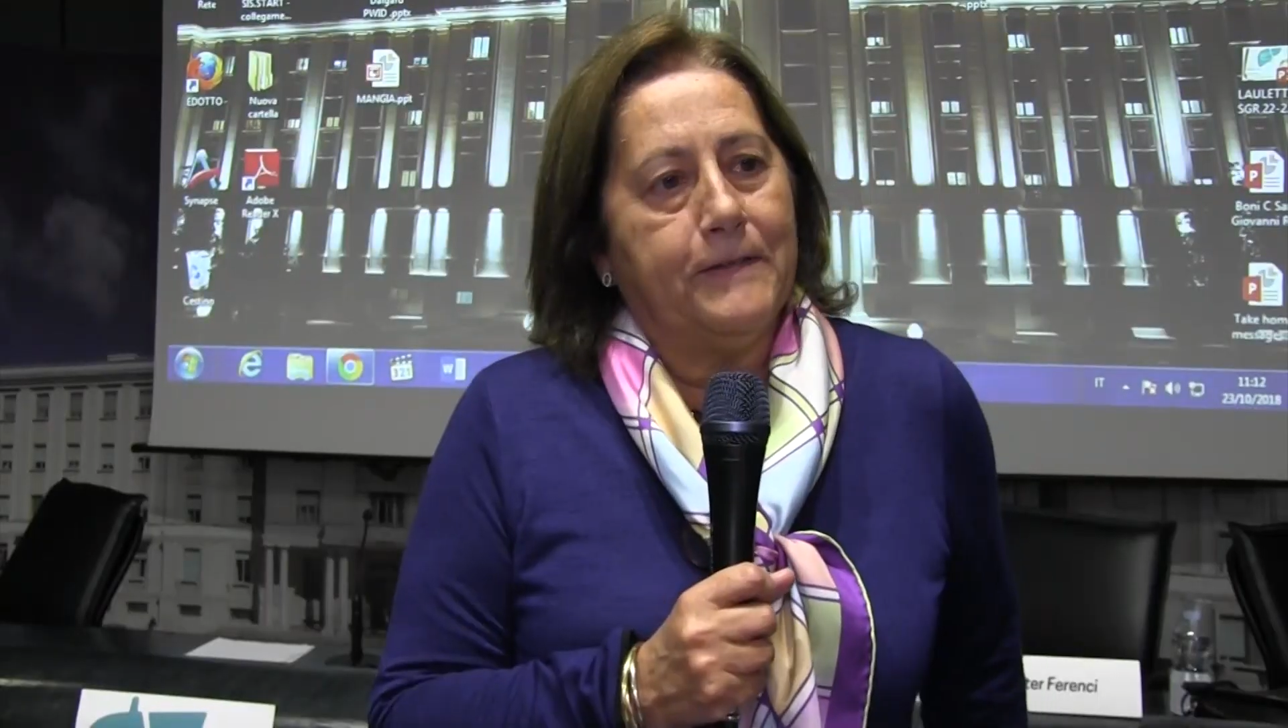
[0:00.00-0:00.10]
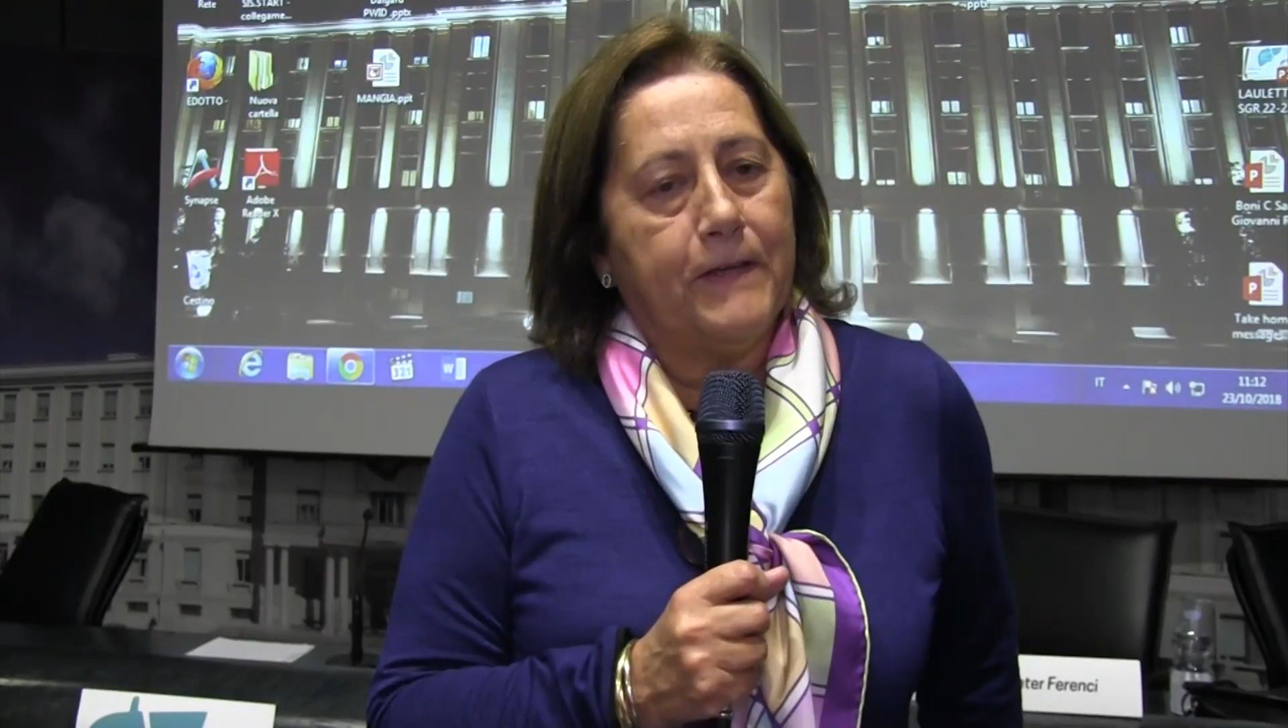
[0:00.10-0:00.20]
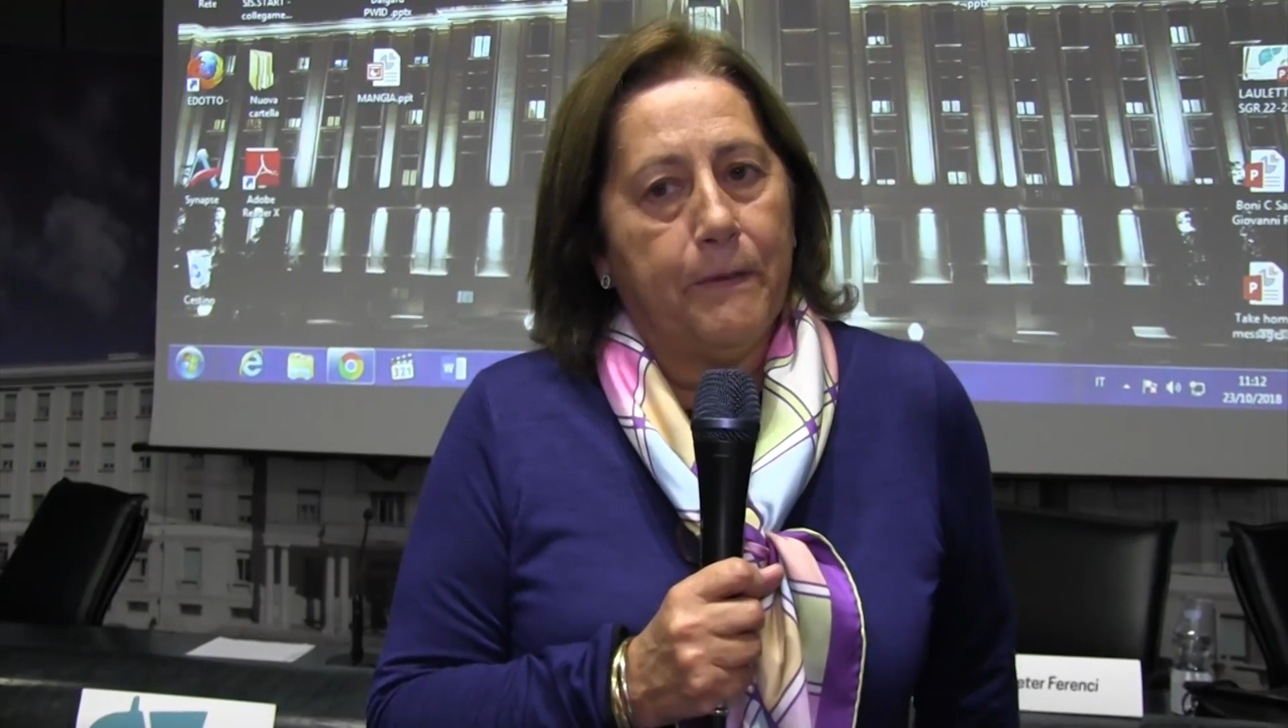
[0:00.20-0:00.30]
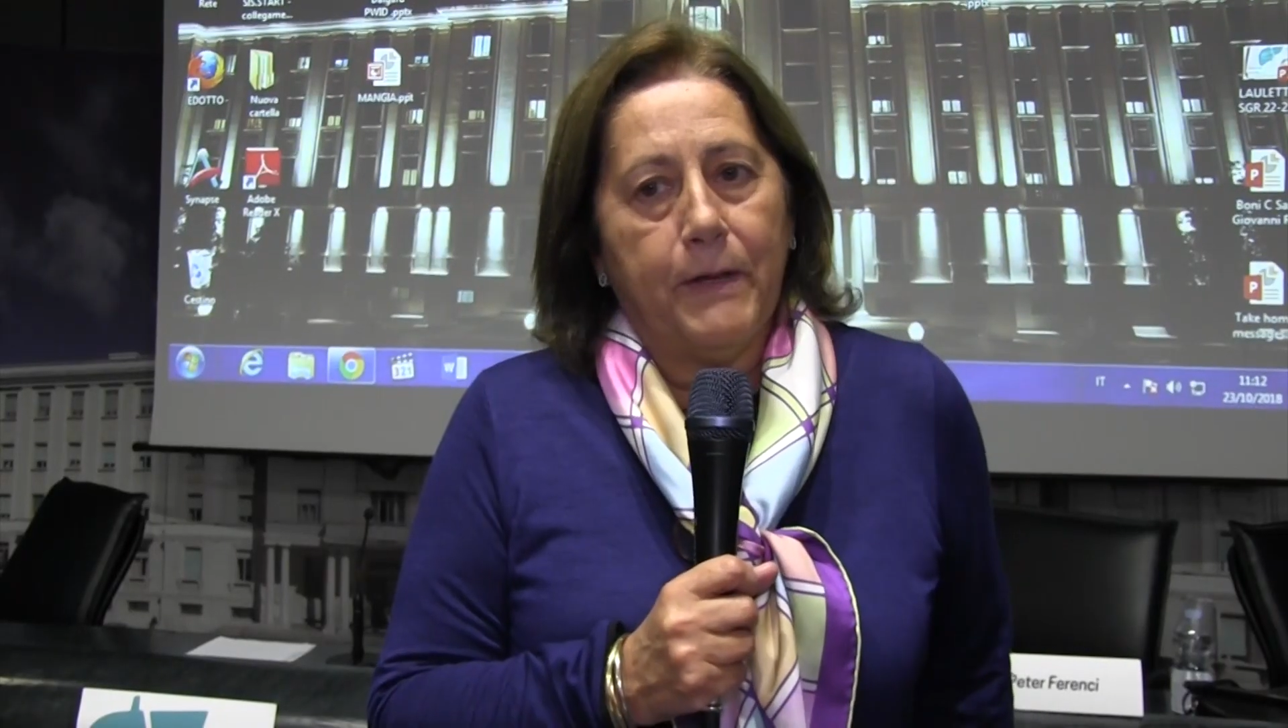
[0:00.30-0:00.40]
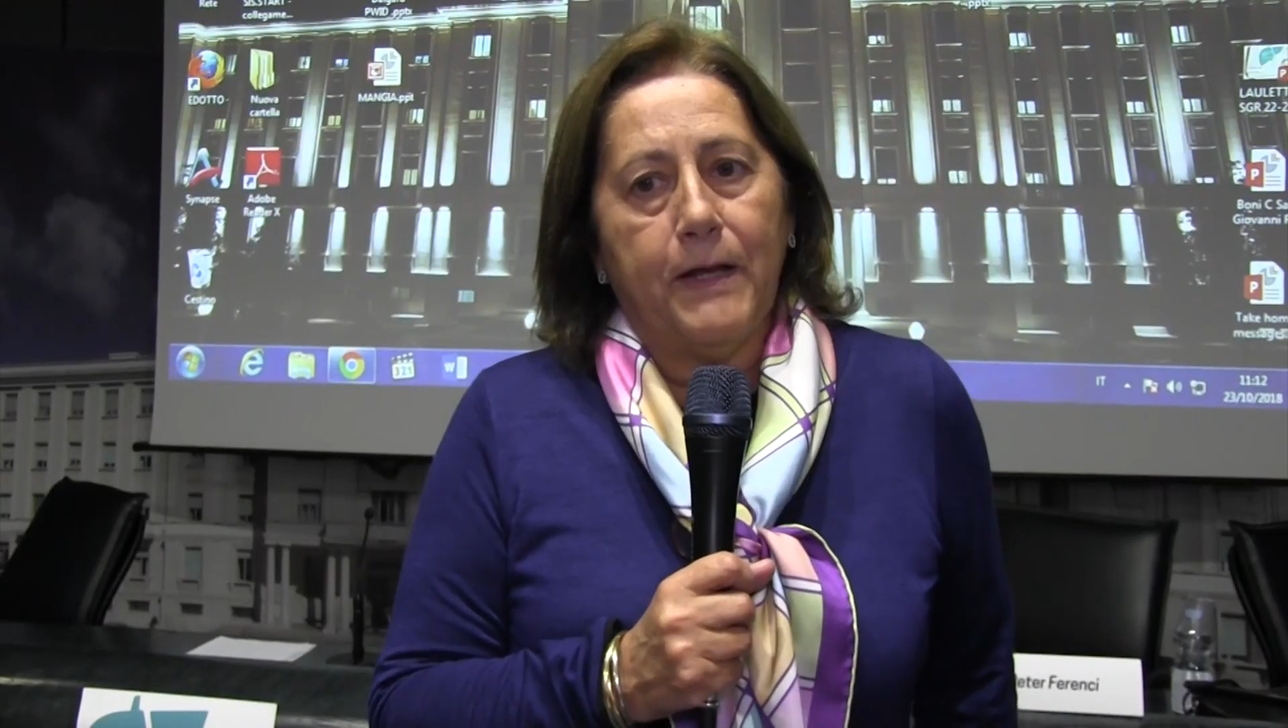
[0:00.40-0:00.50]

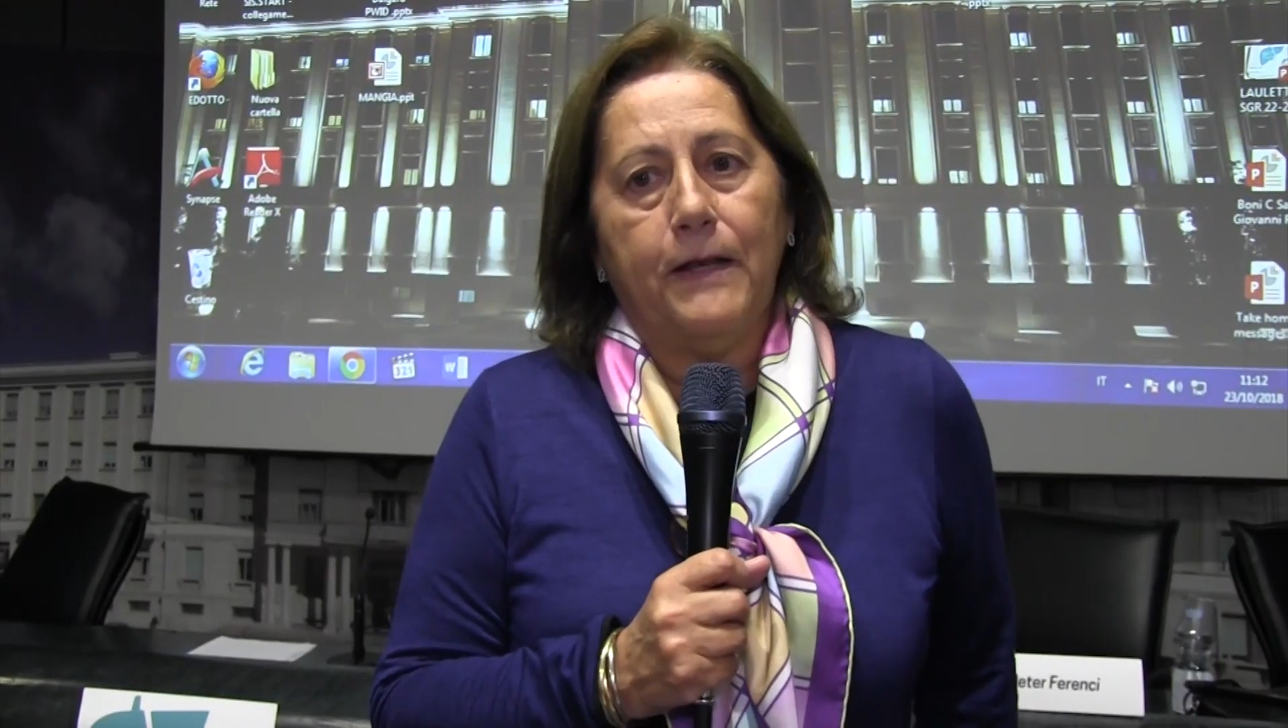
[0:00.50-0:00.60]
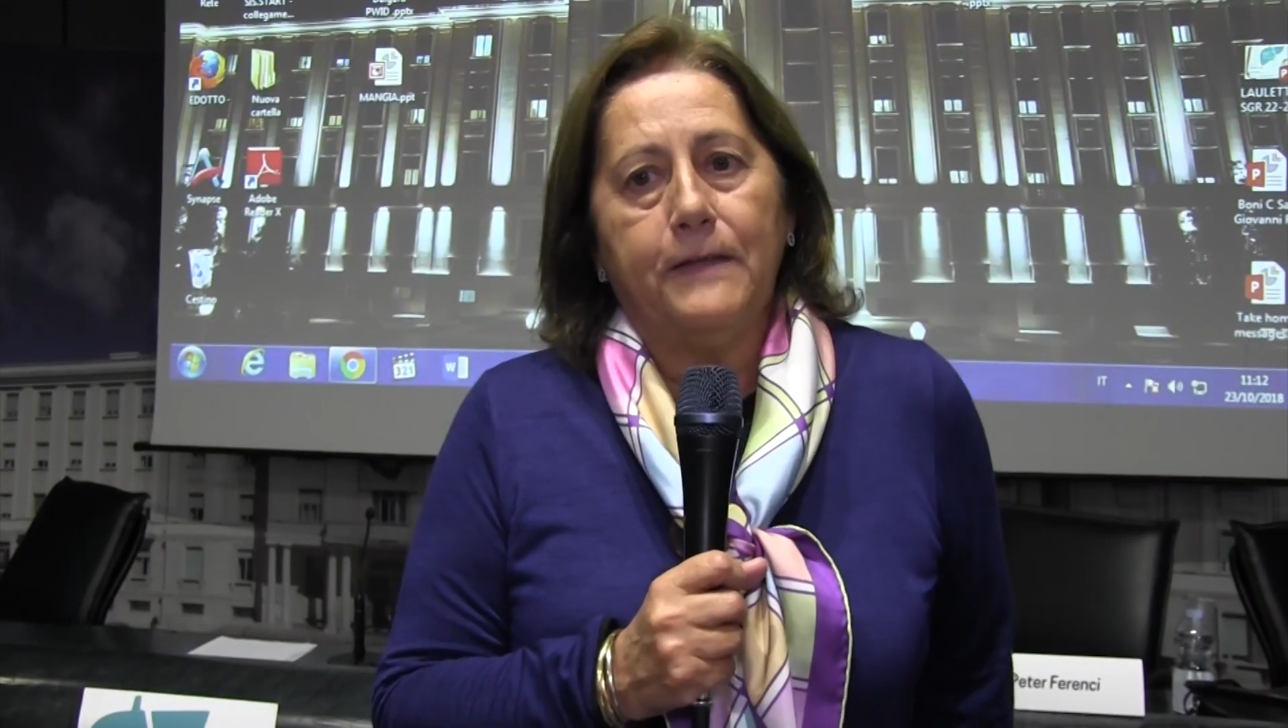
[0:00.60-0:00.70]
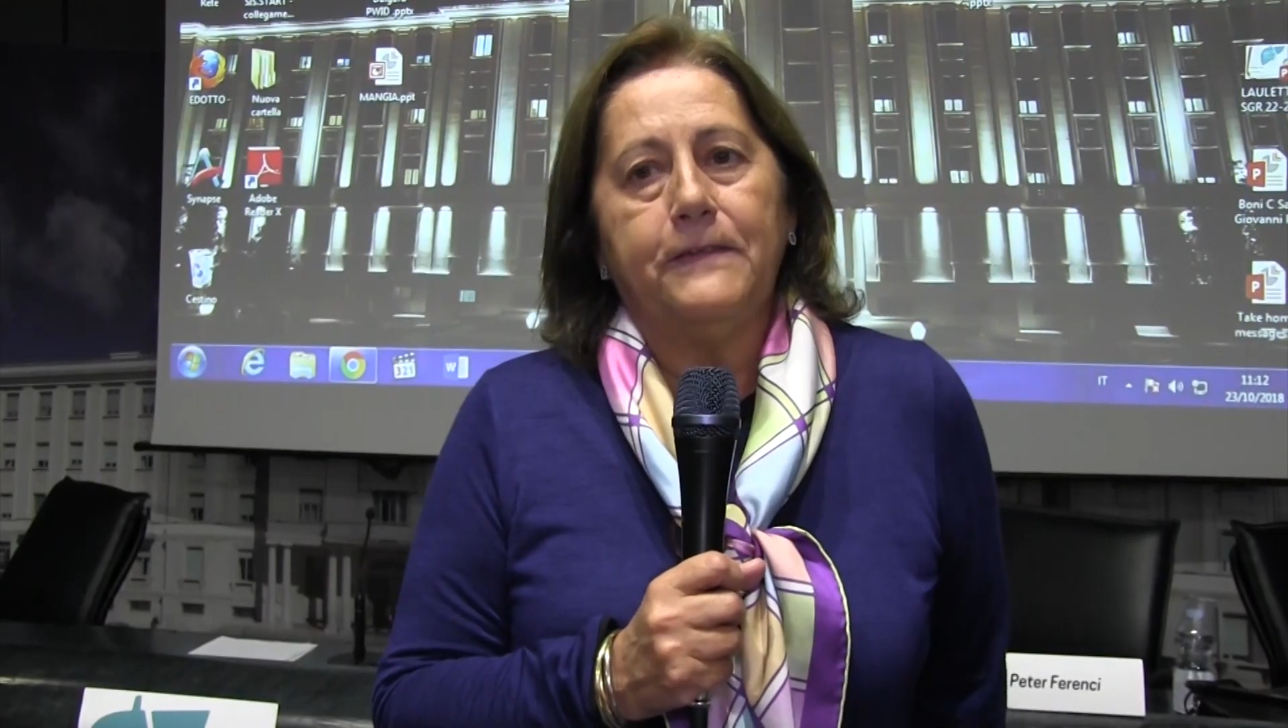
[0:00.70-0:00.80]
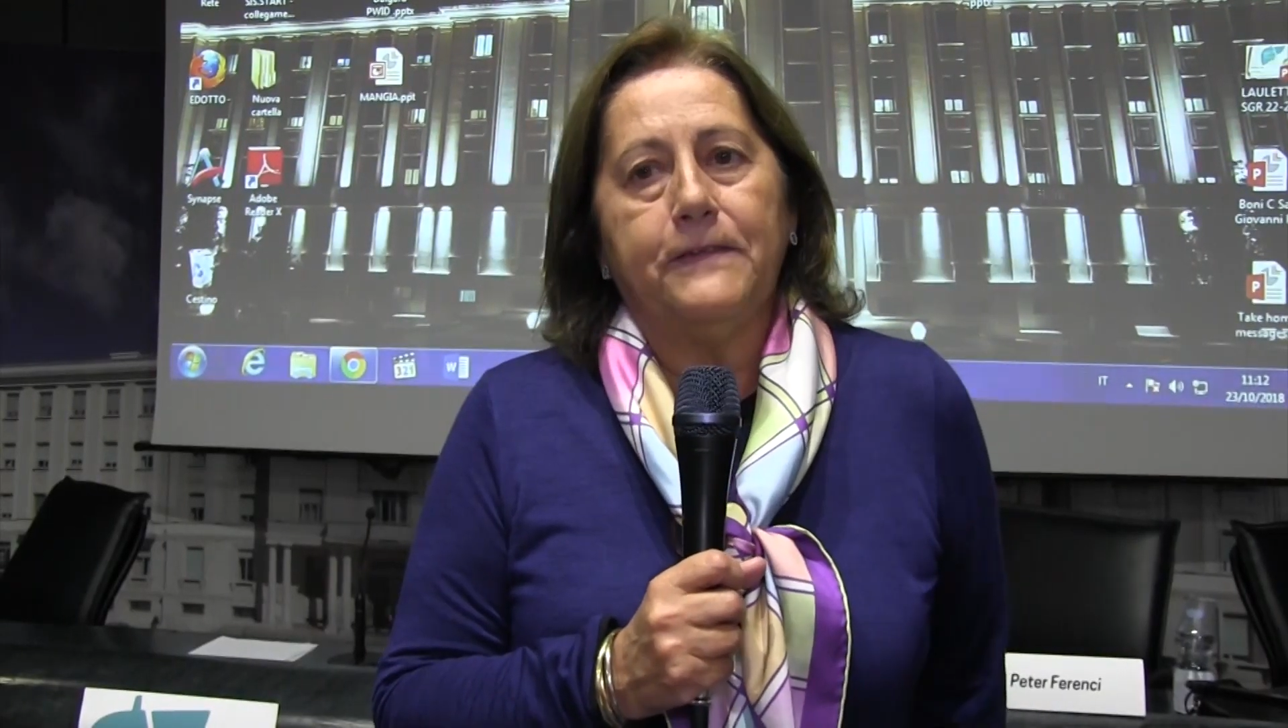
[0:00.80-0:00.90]
several